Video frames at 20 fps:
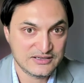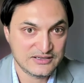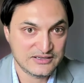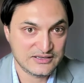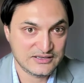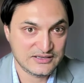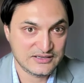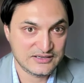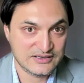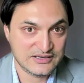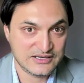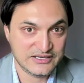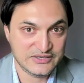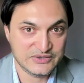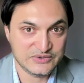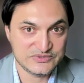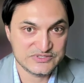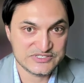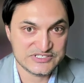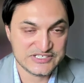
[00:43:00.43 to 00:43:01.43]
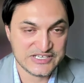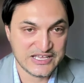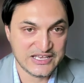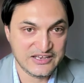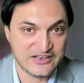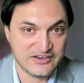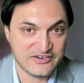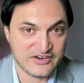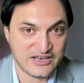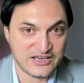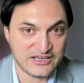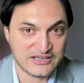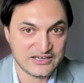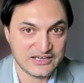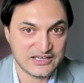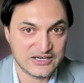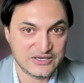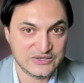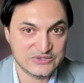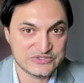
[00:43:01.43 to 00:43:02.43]
I don't see any right
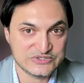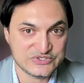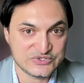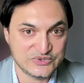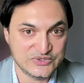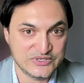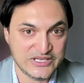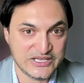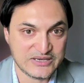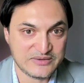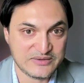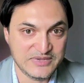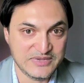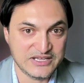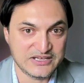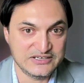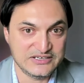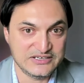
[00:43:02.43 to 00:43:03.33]
now, so let me